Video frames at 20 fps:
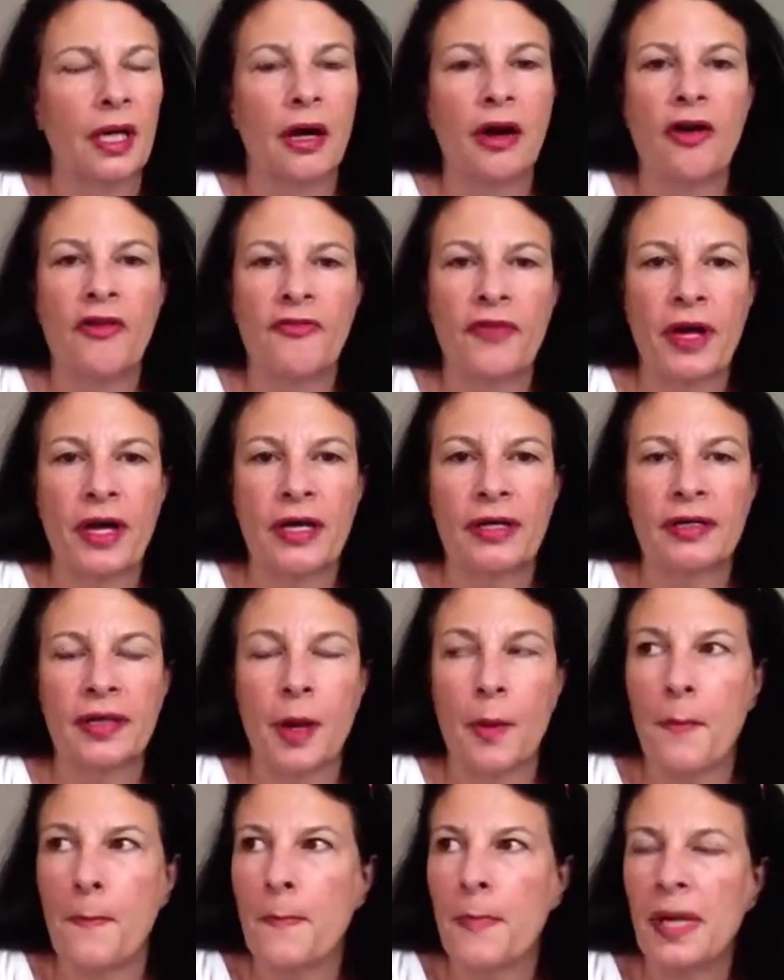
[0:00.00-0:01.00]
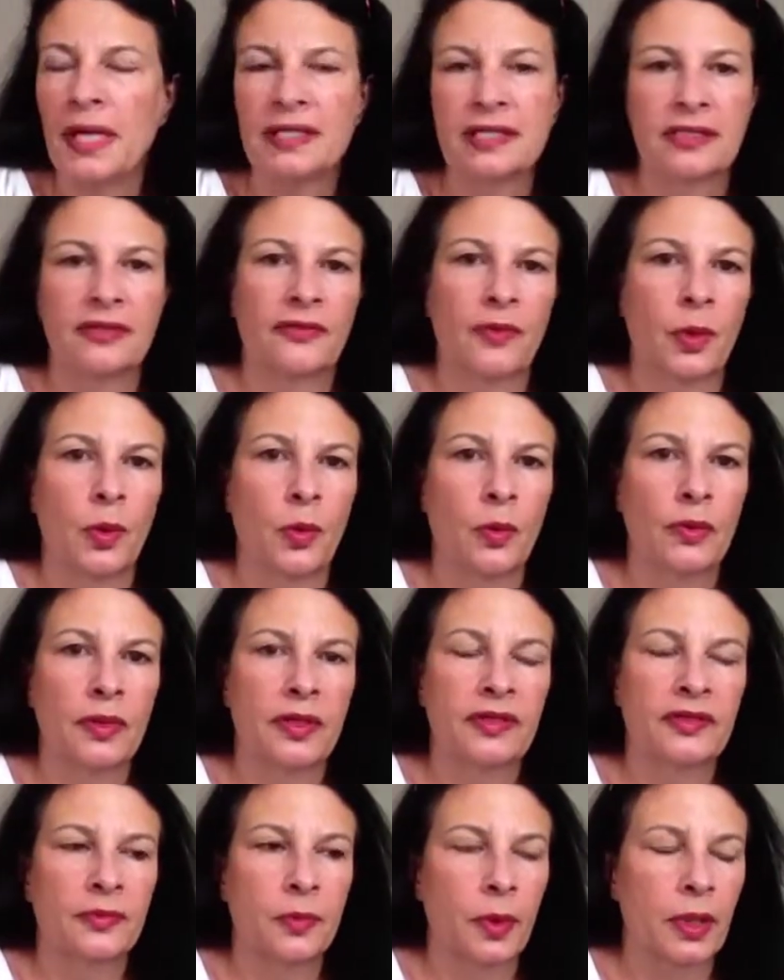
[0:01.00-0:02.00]
I've had a massive haul
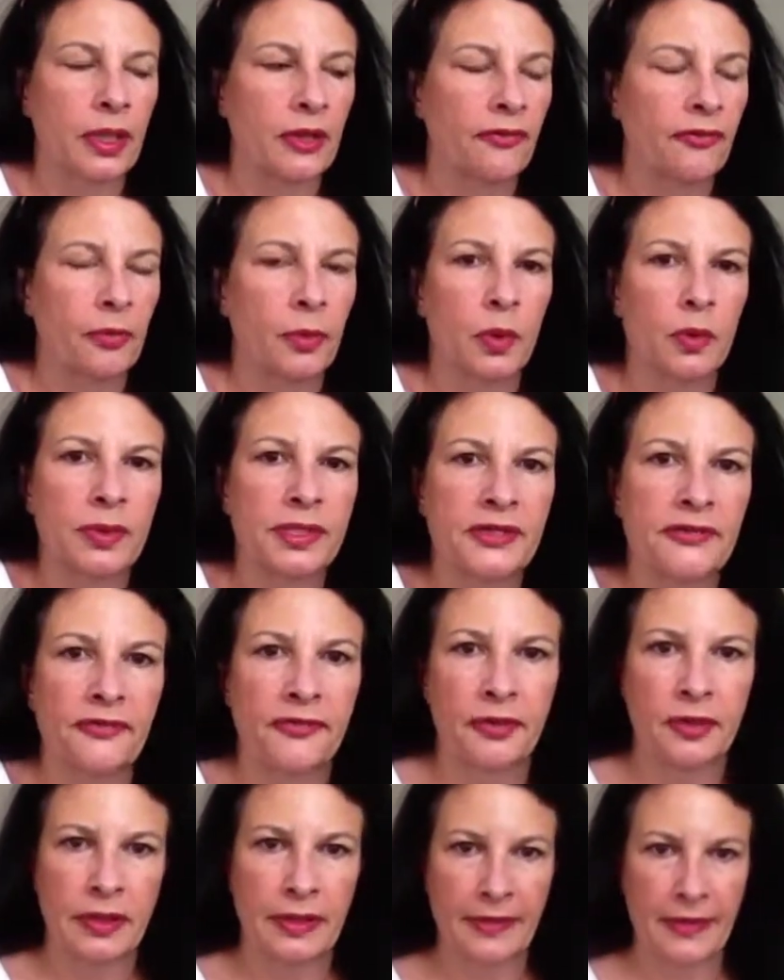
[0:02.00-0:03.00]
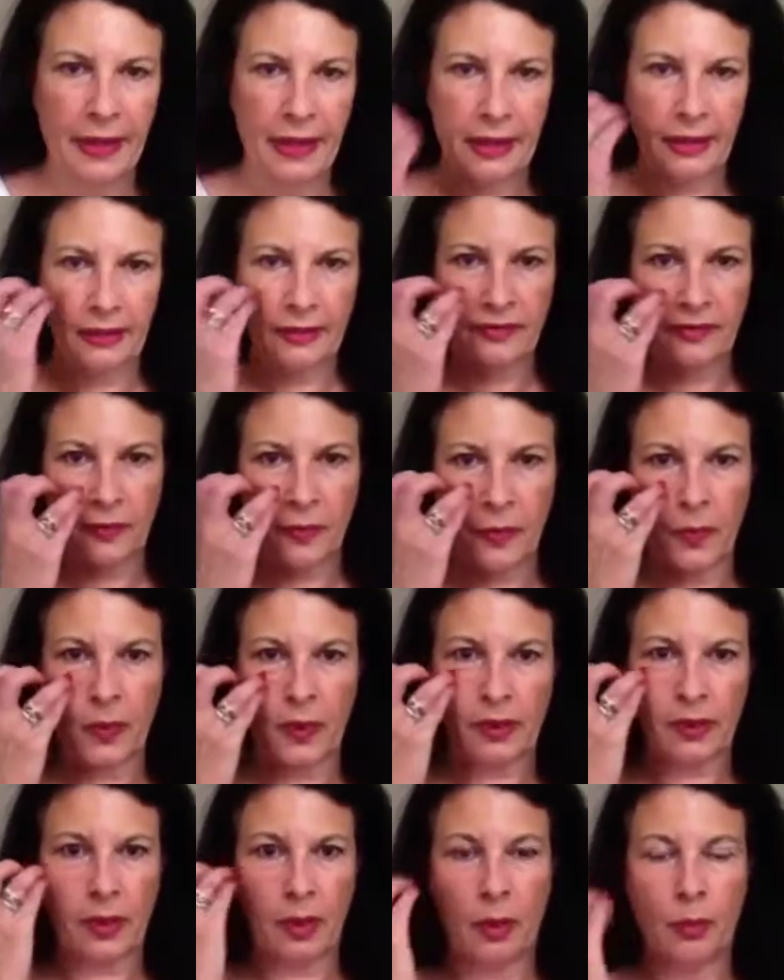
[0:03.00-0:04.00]
this week from all different things. I thought
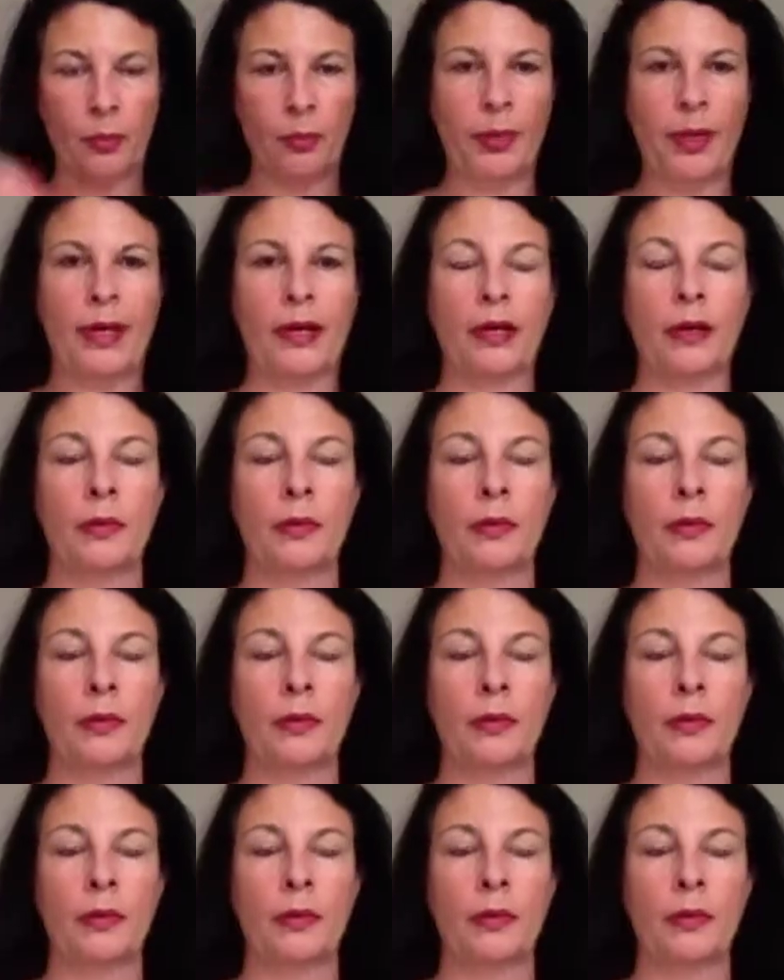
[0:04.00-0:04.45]
I'd come back.